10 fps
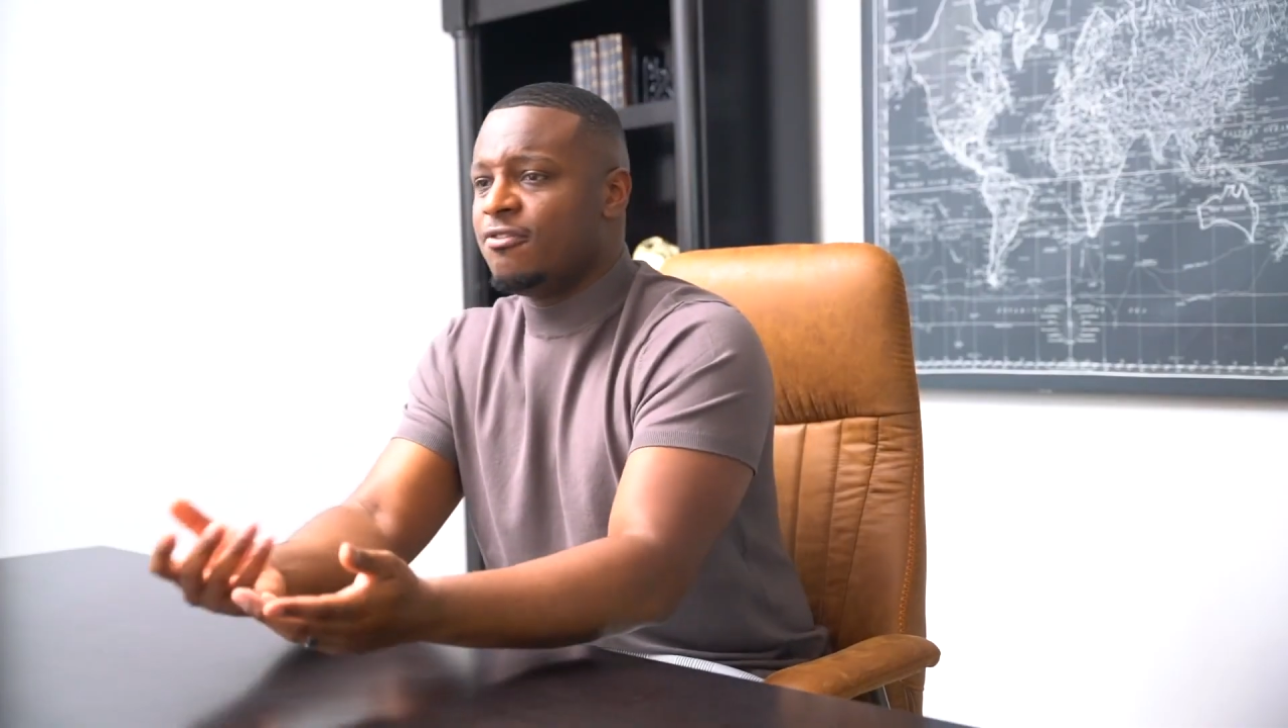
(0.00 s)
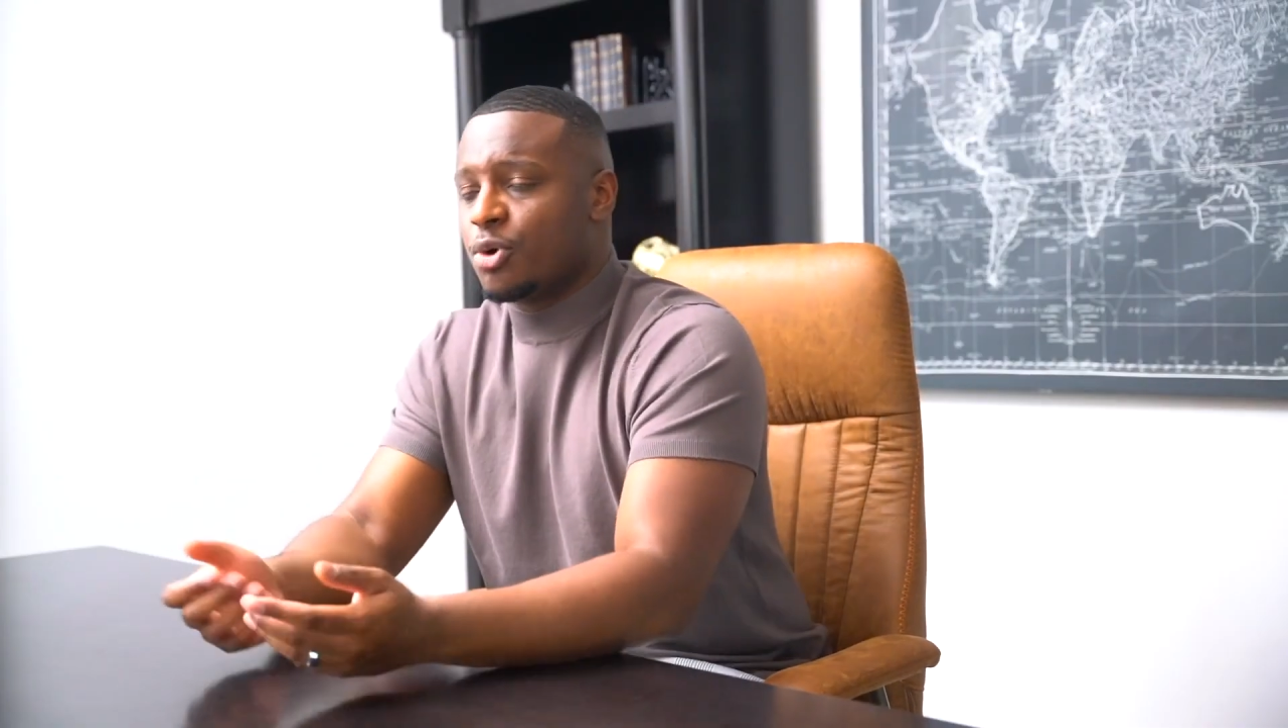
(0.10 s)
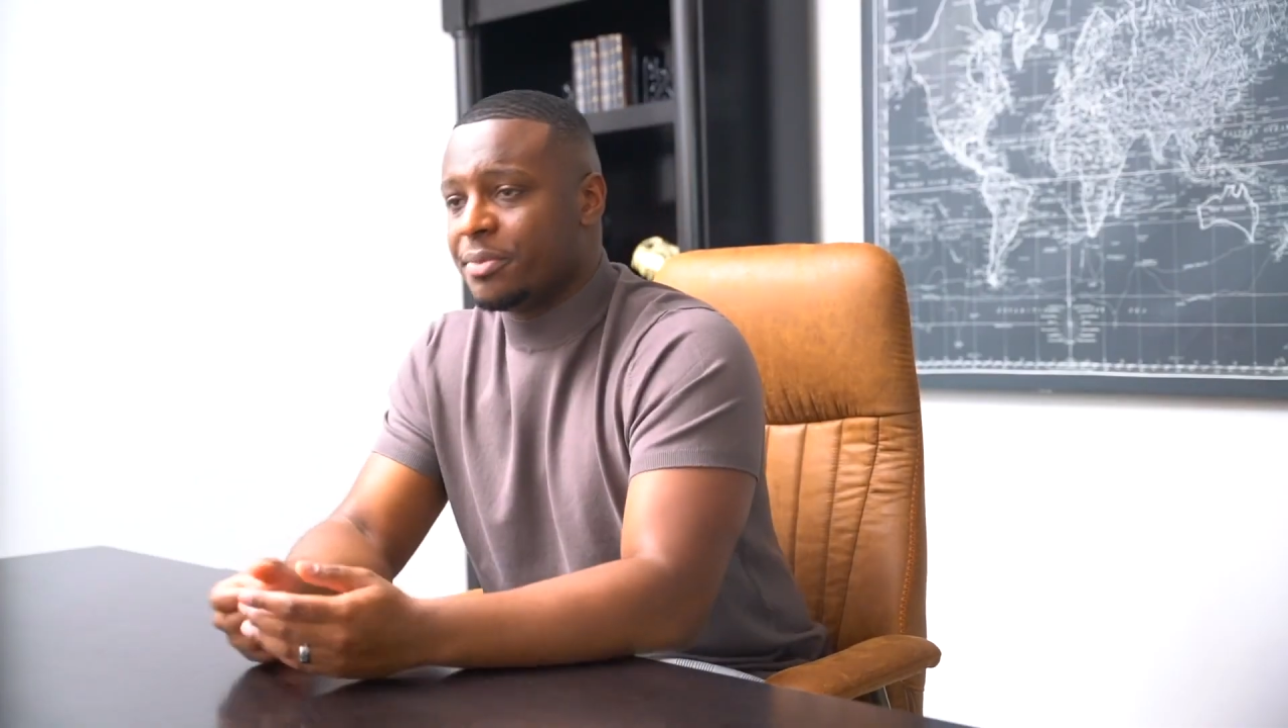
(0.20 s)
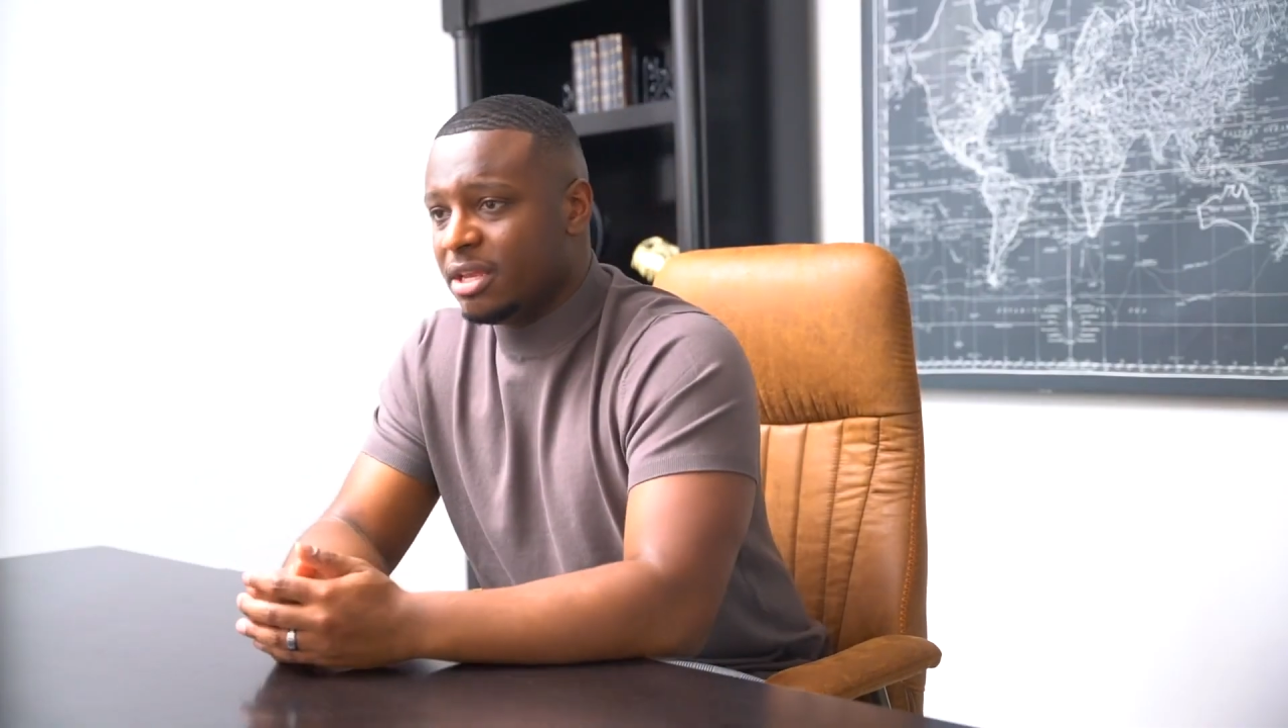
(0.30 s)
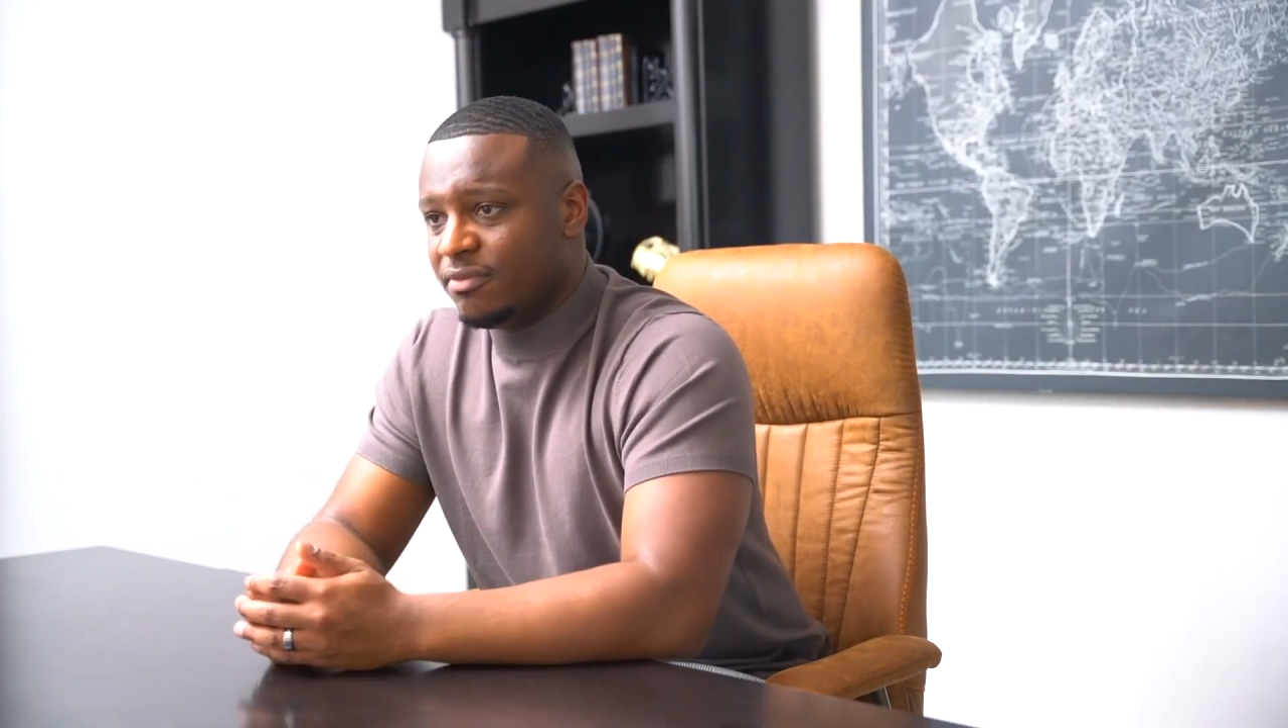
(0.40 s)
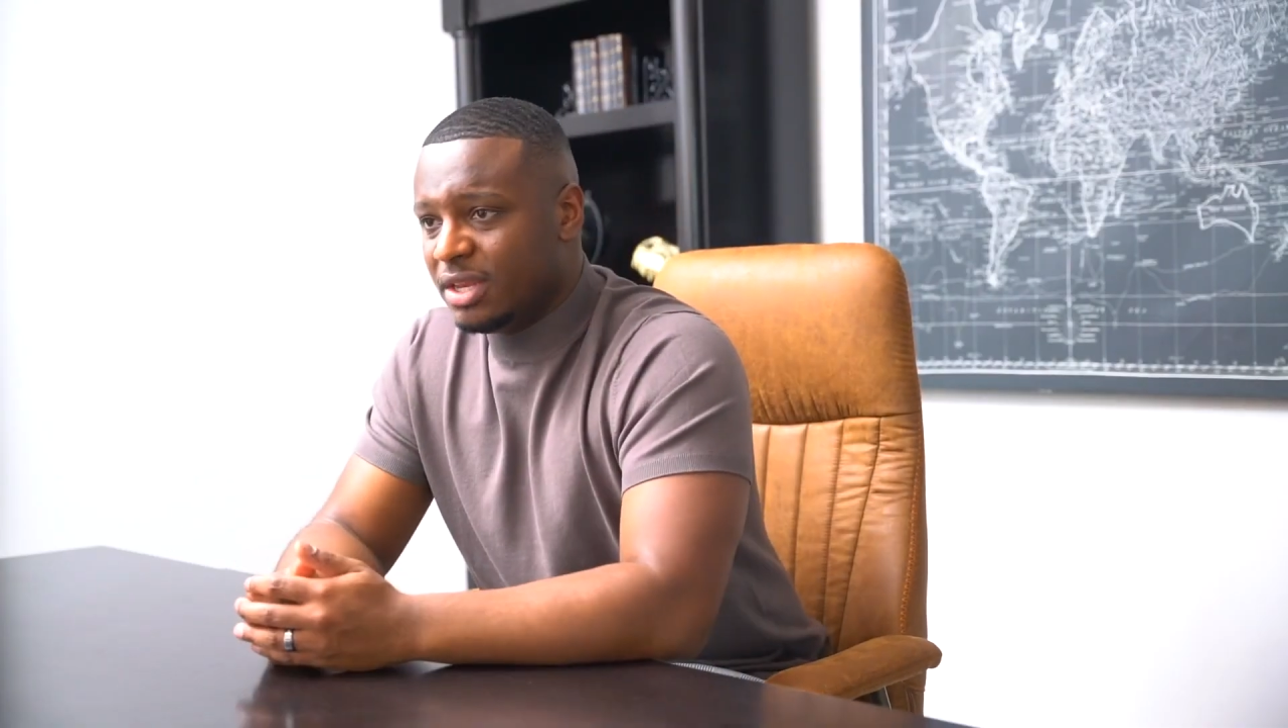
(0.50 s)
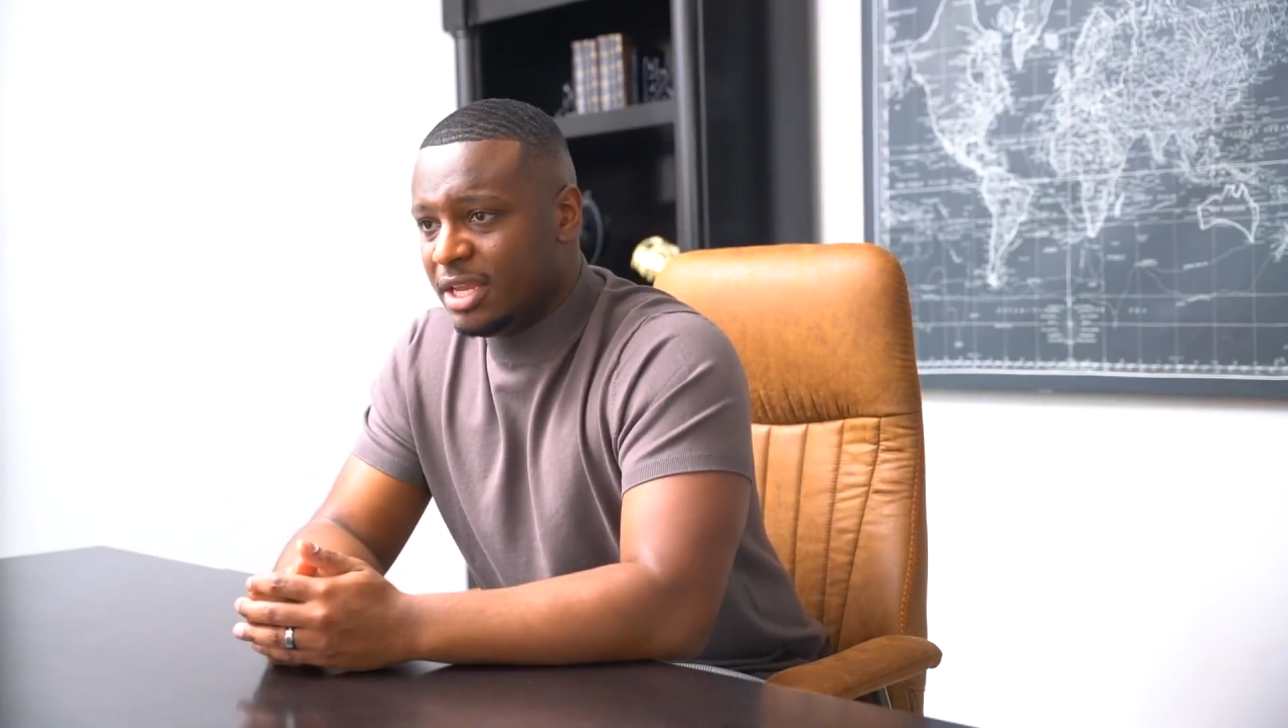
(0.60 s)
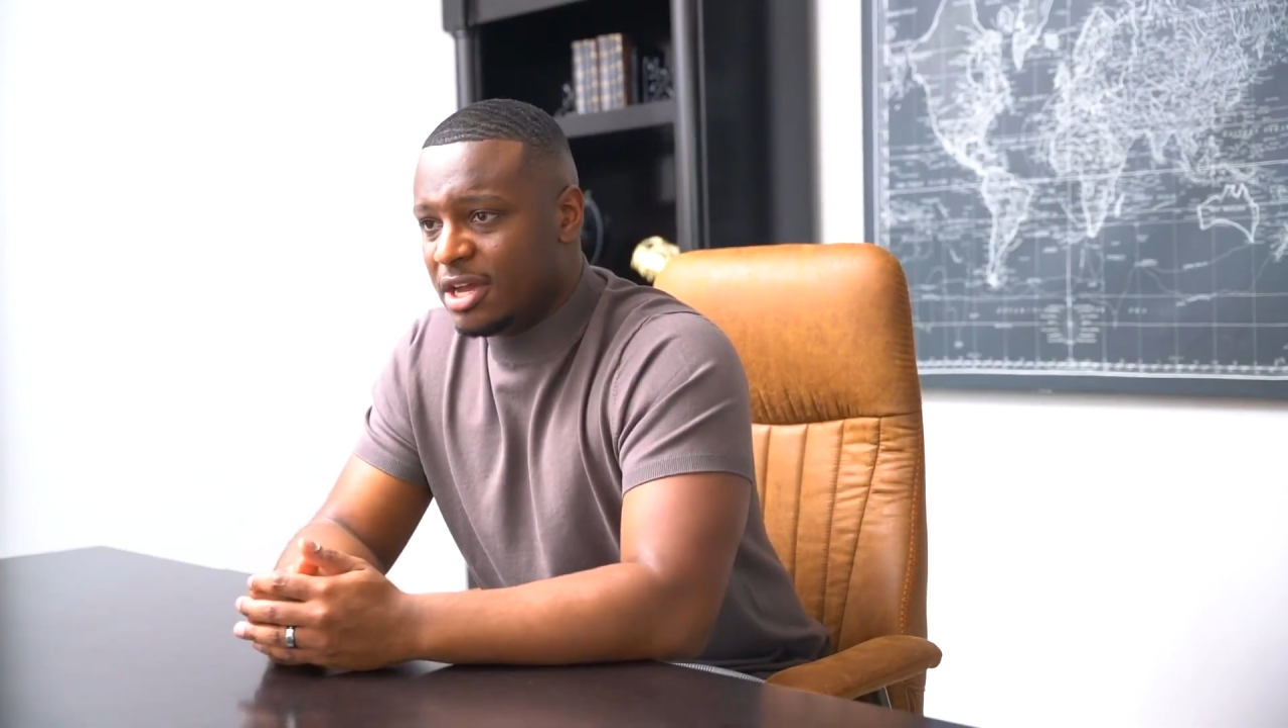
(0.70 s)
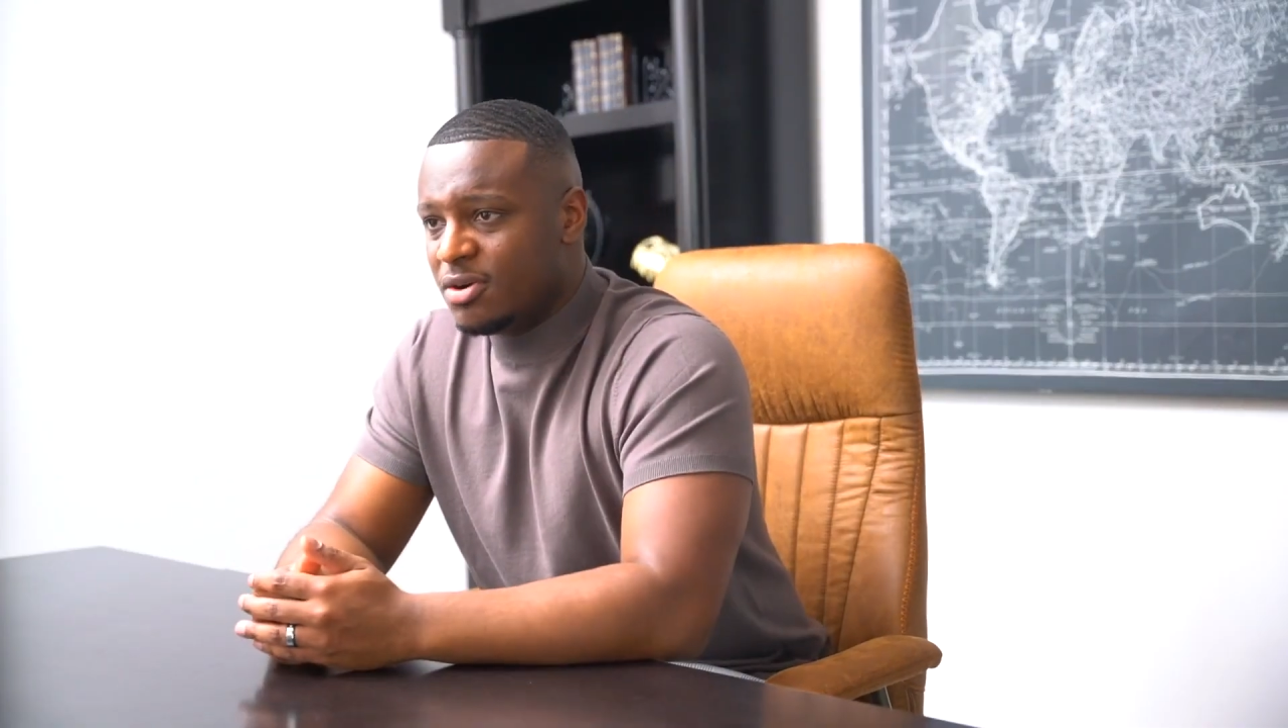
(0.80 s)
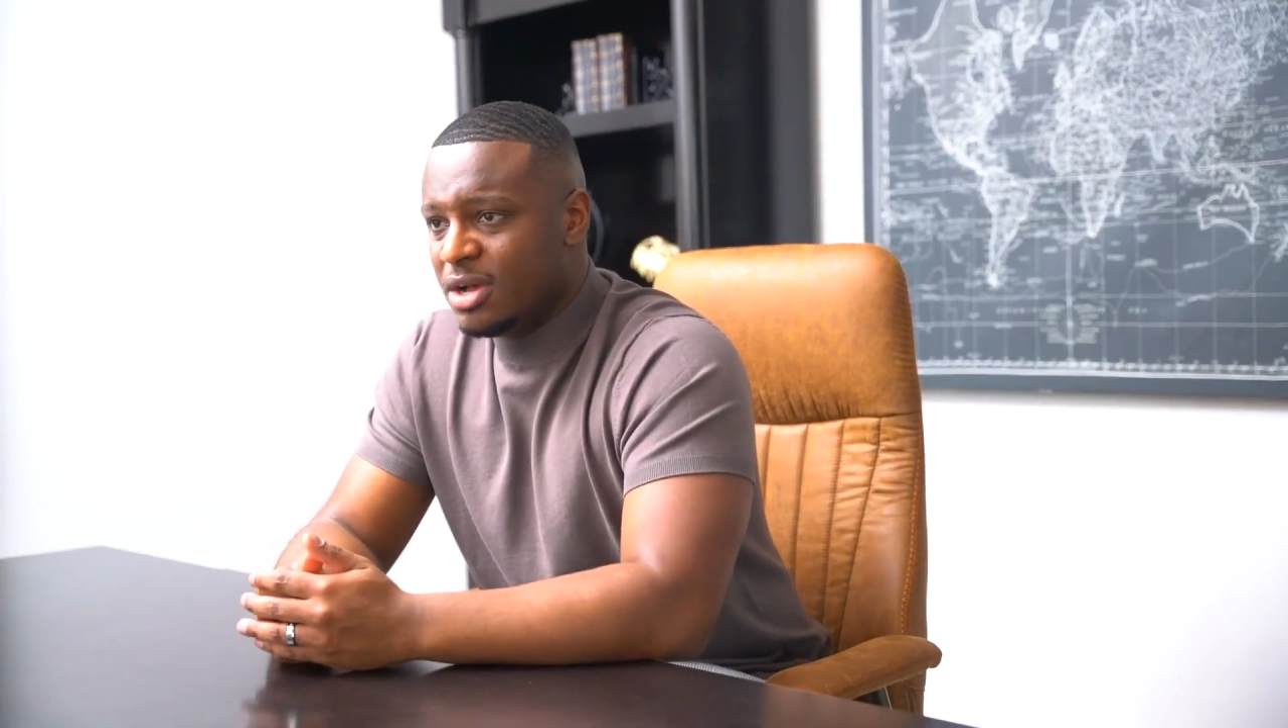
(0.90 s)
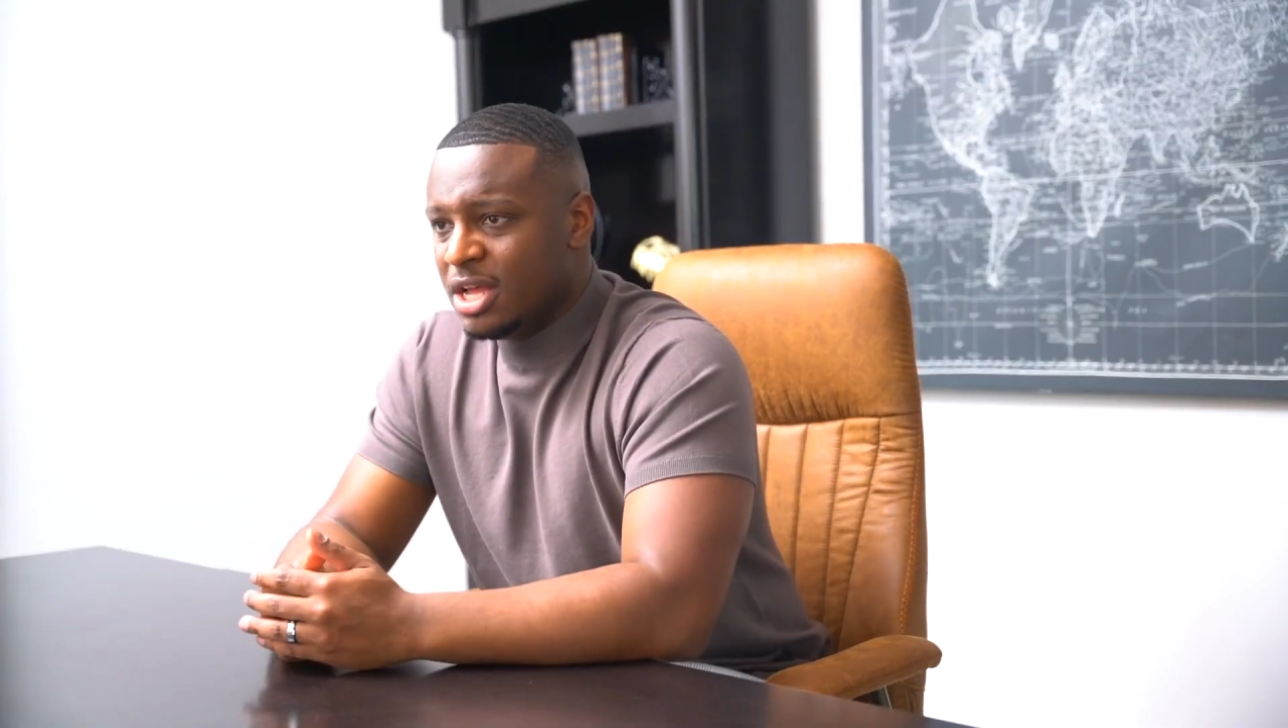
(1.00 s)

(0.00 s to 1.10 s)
4-minute video,